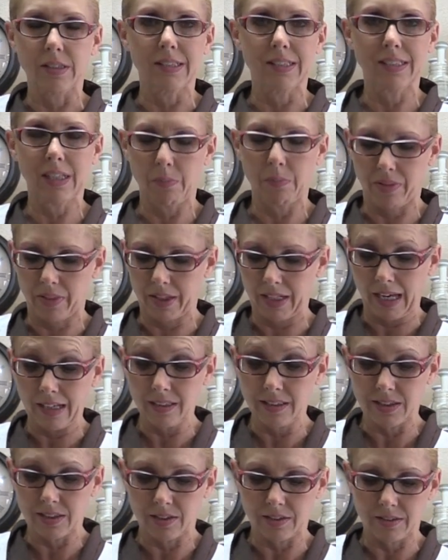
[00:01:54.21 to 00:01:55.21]
and some of the
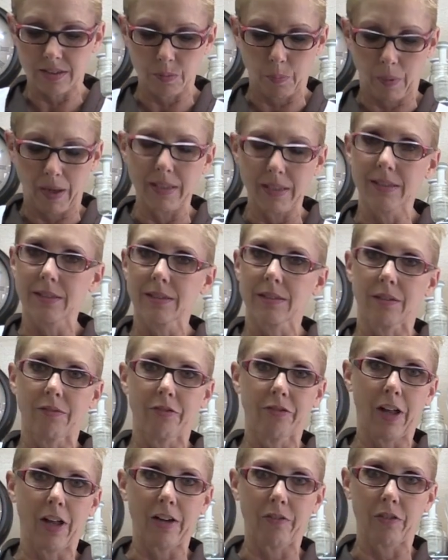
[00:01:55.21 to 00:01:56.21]
nice spices
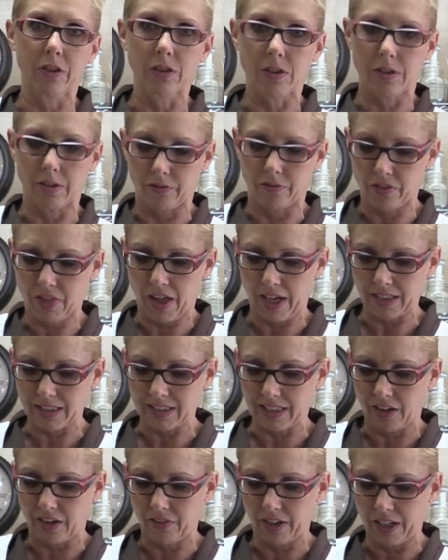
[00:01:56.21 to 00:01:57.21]
and flavors of
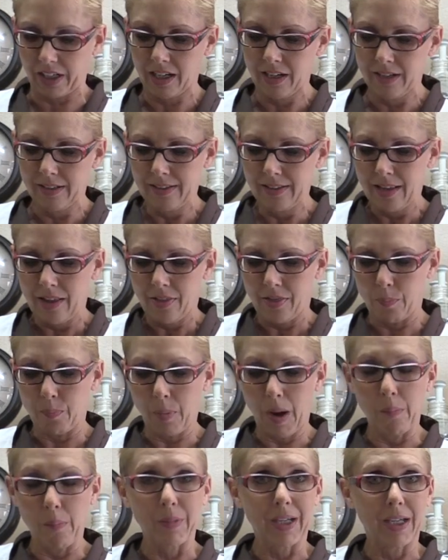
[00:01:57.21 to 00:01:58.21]
Thanksgiving: the
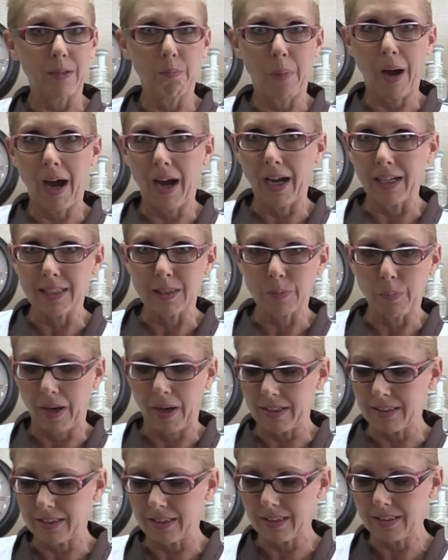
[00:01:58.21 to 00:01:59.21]
pumpkin pie
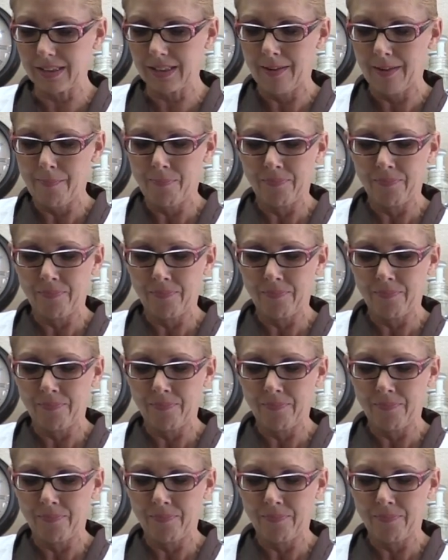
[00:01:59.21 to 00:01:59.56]
spices,